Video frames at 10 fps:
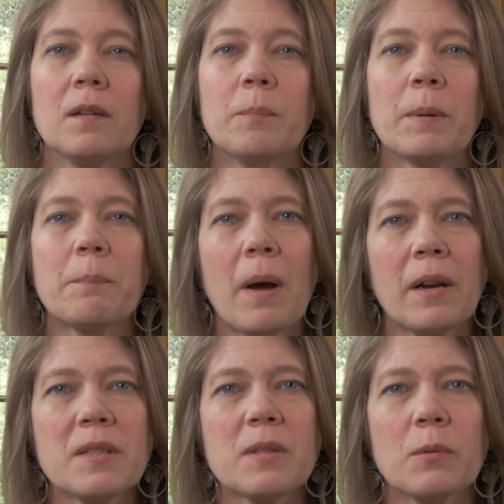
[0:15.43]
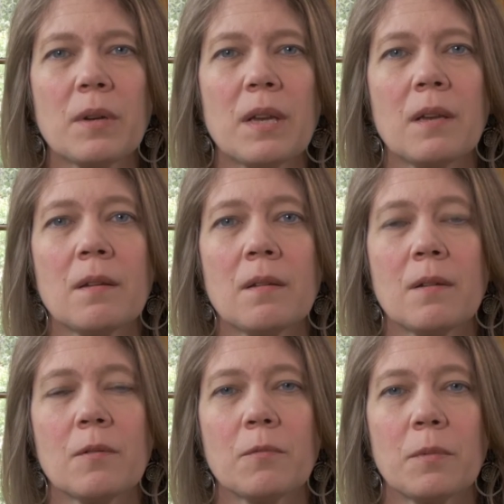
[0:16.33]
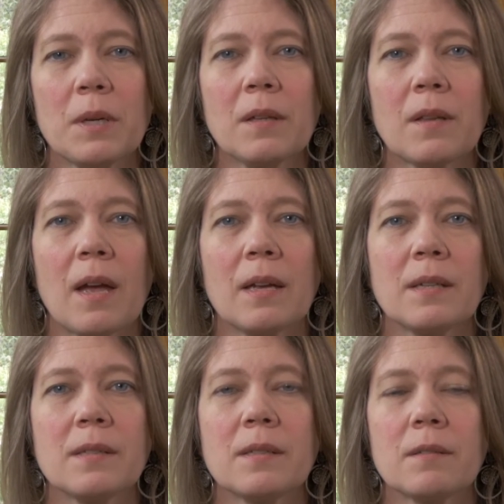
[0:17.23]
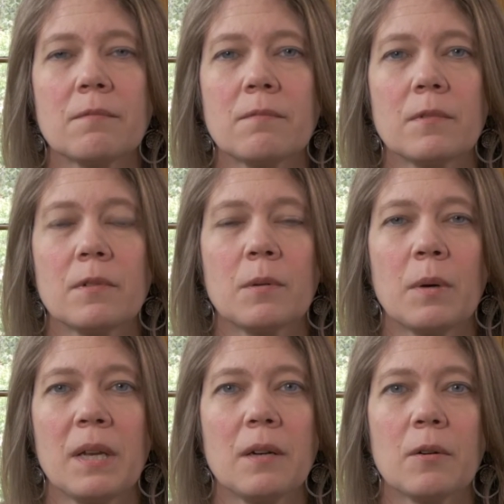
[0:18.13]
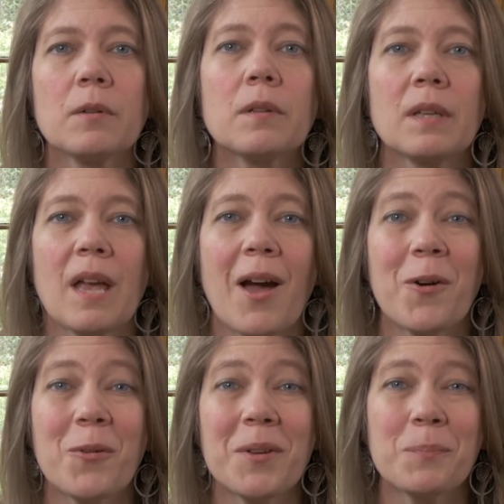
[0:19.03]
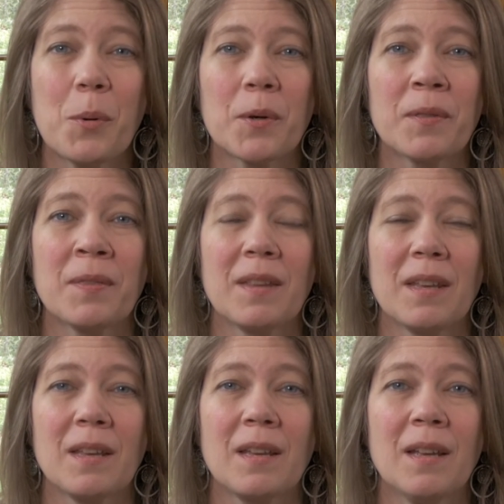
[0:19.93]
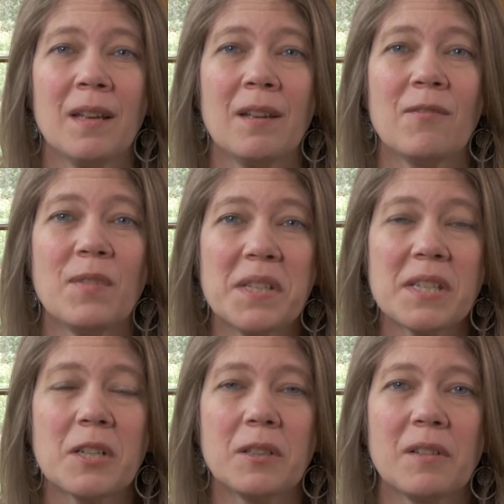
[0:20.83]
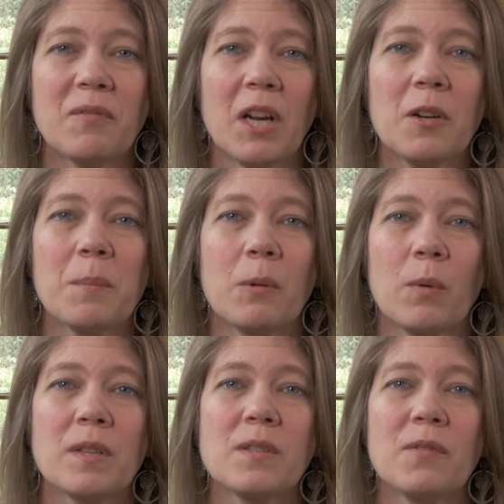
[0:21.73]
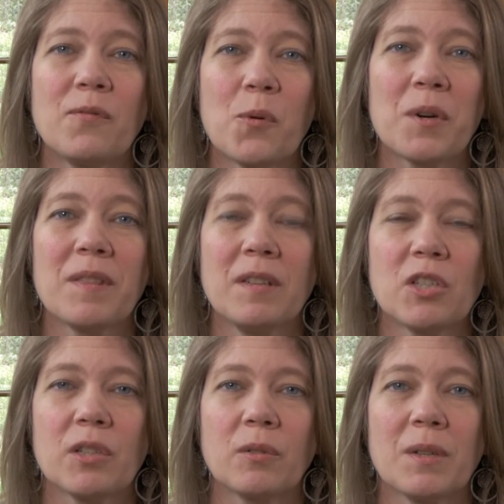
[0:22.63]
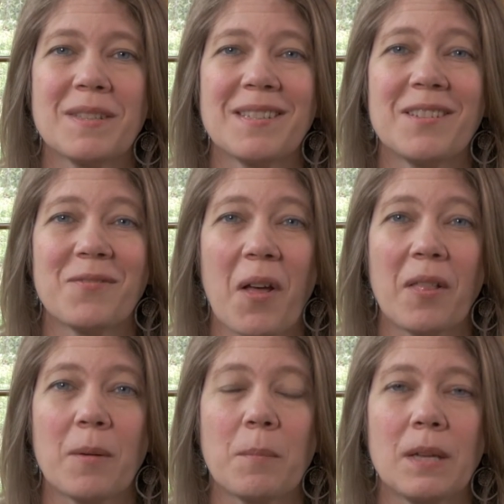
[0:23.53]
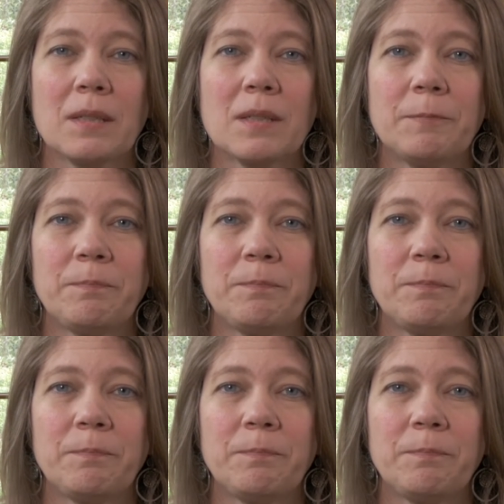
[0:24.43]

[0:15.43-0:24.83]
But Montessori realized quite early how important the physical environment was for the children's development.